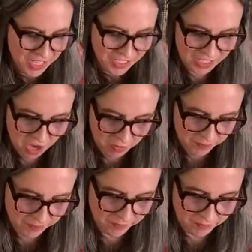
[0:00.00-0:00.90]
So
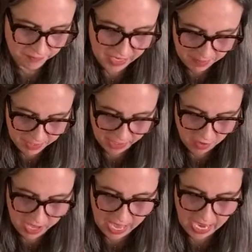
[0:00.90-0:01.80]
then I'm gonna go
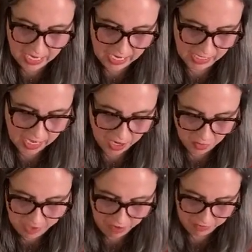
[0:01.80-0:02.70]
ahead and cut
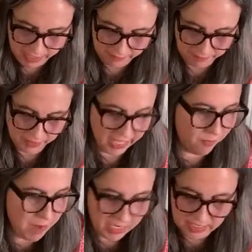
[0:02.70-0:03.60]
around it, give
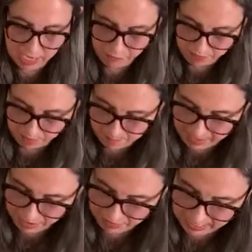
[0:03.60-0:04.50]
myself
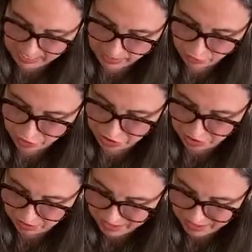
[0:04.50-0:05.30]
about an inch.